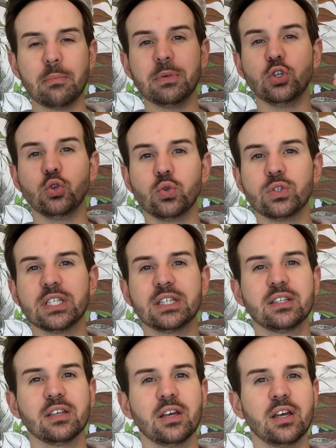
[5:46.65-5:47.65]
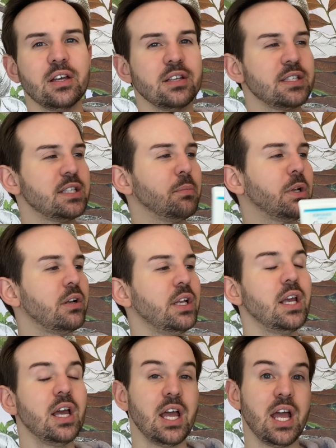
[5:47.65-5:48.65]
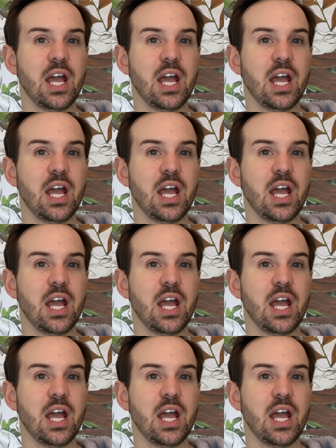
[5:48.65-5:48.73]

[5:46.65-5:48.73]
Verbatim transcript: I mean, you use it uh, similarly.